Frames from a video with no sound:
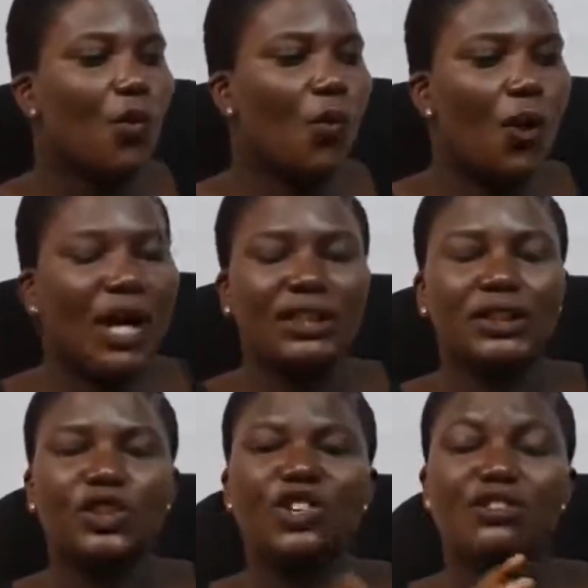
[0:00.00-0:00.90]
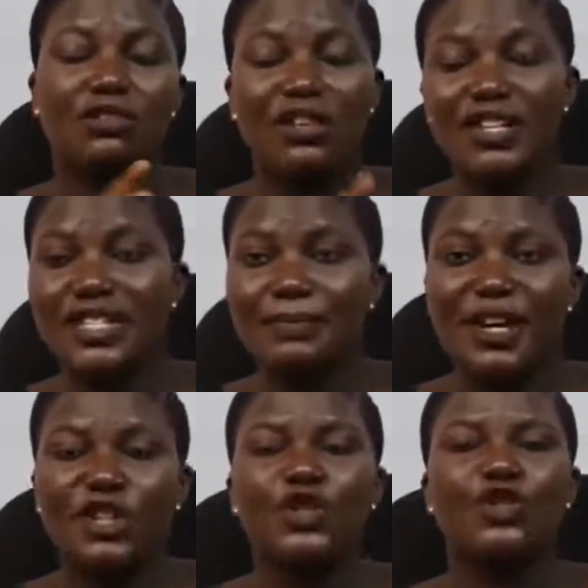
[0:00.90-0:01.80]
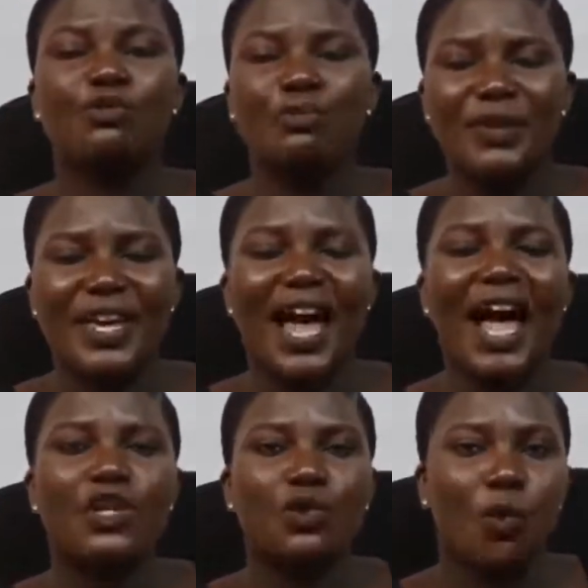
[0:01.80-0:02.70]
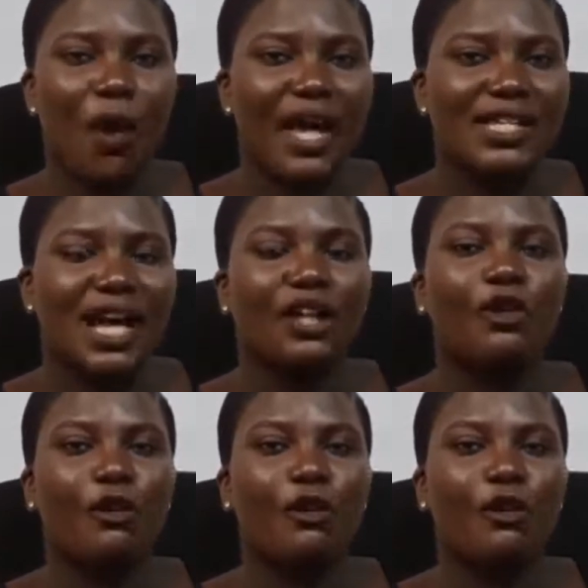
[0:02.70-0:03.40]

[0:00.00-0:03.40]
1, your study space should be as quiet and